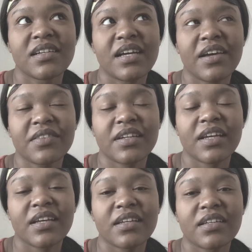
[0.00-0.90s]
after
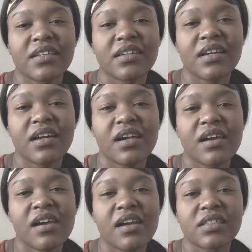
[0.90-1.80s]
that,
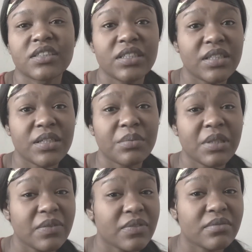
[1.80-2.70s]
she ended up
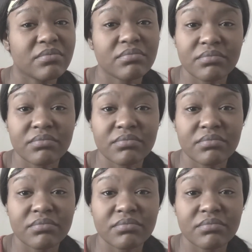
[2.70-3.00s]
leaving